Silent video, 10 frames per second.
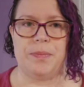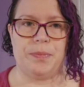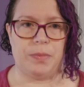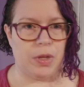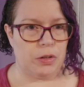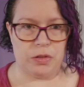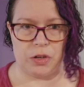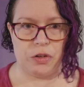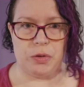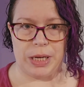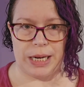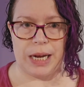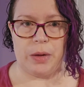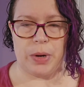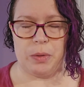They're doing it
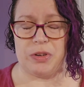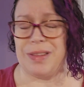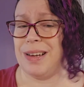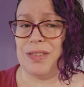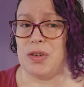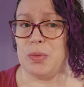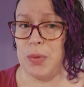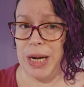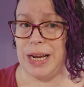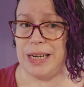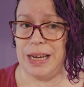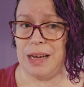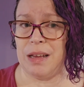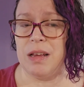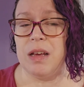anyway, which I think is a great
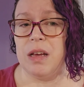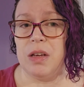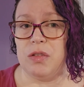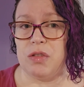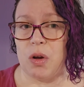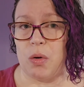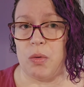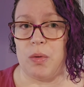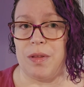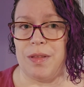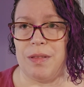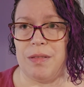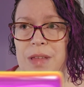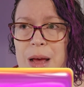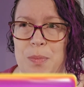idea. So
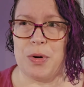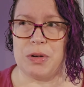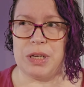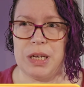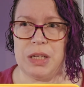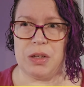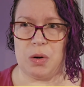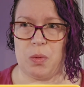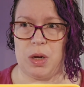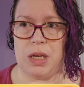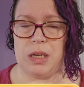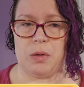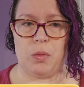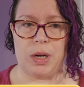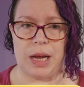that particular one,
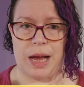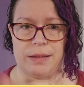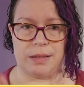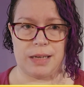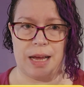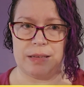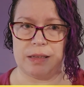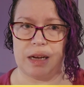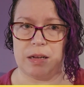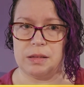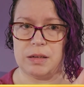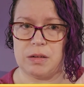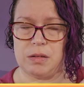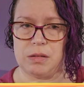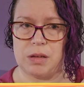what it has is it has like a
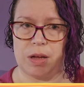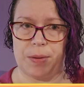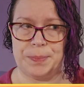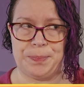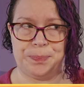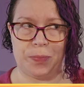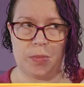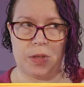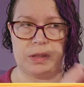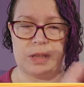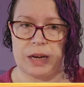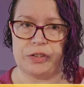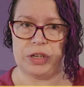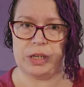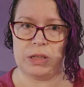little
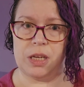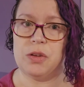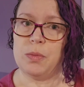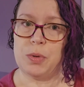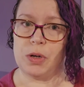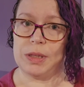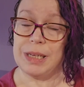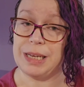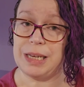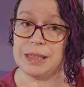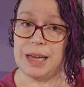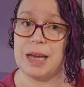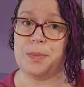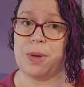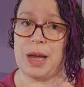section that you put the heat
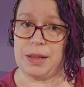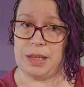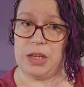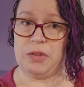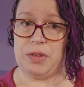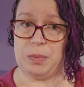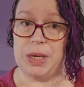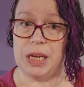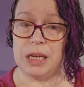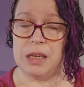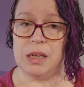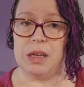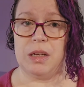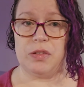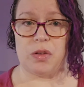lamp and the UVB.
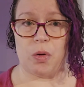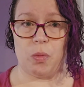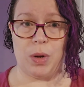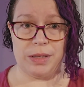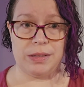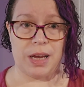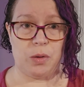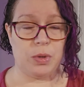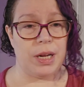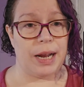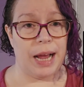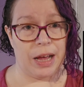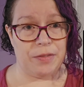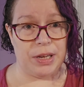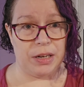So one side would not
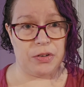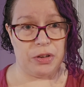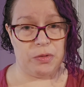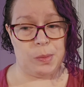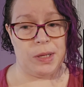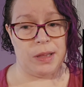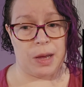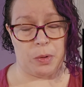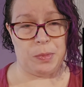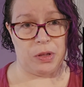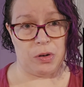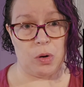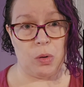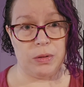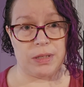have heat or UVB, and that would be their
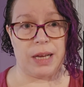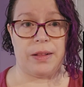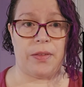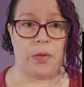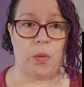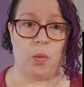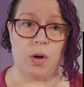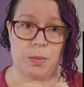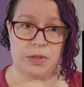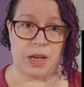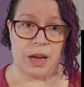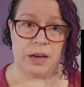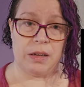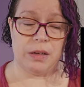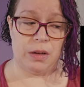cold side, and then the warm
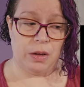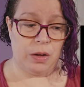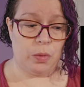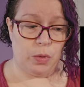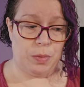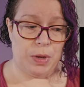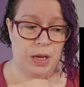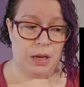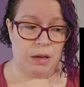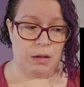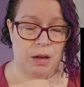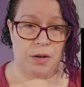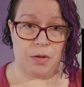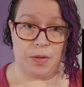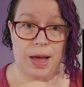side would be
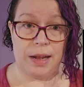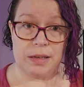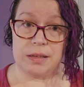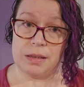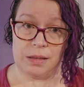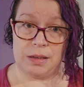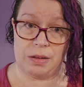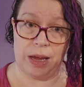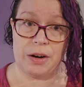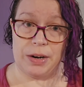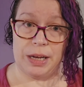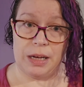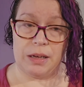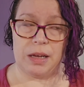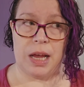under that little
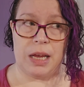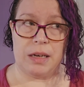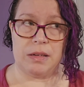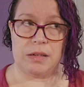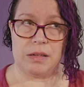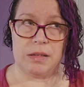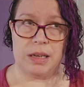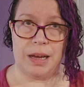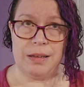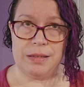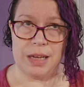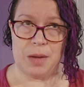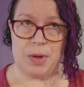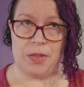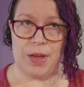area. And the nice thing
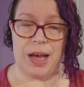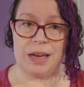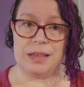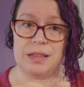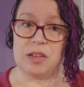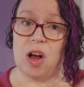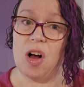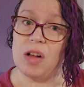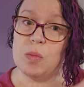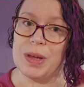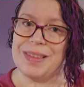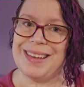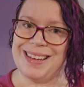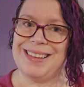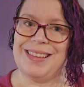about that is it's all
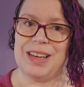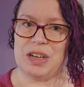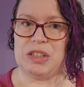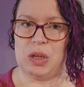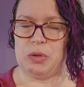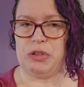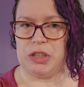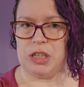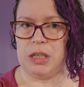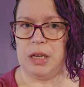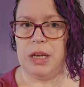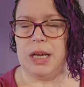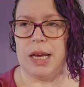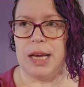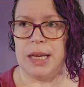within the enclosure.
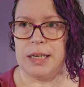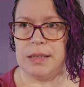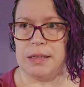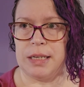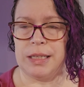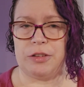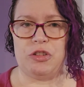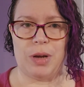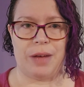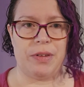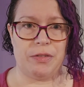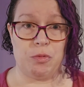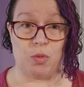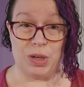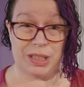And unless you have a
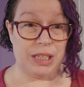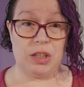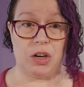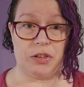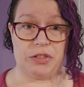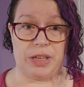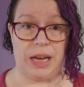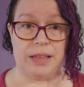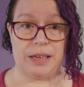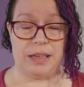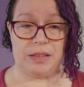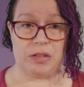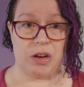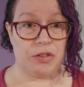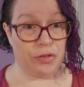really large snake that needs a
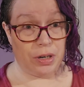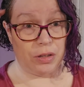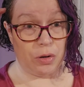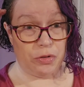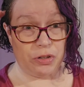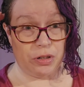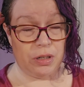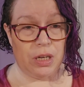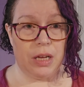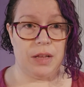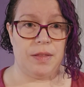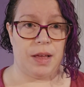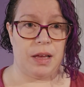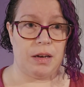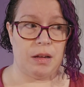larger enclosure,
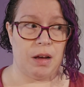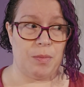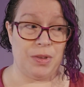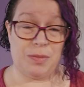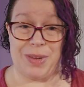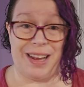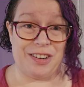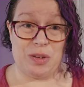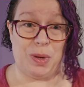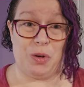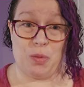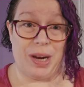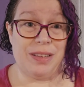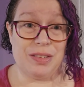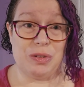then this might actually be a
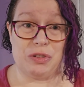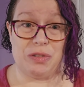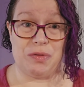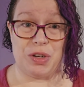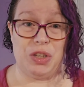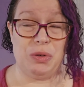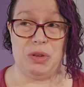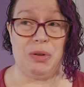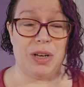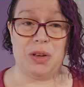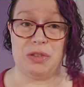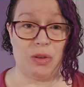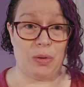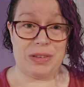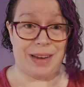great solution for you. You can
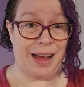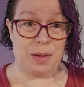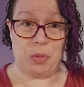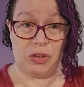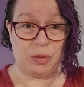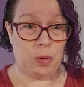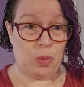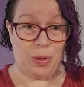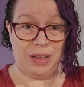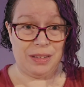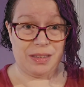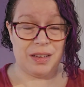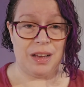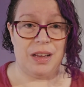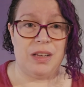also stack multiple ones,
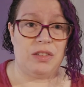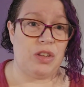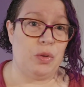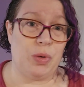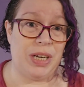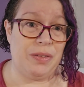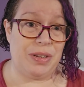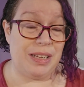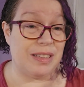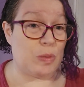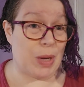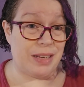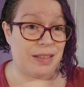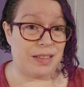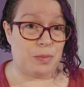so you wouldn't even need
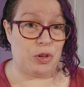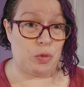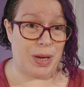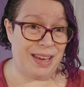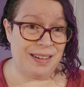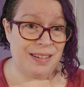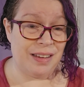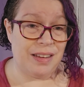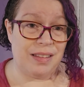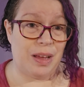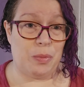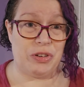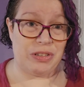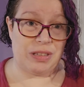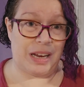spaces in between. They would
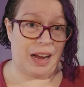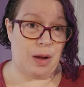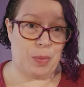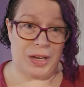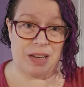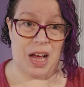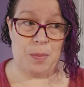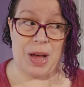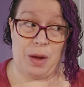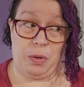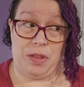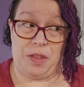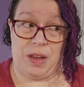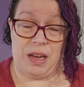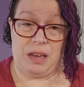just stack up on top, I would
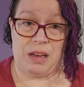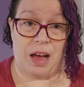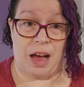think.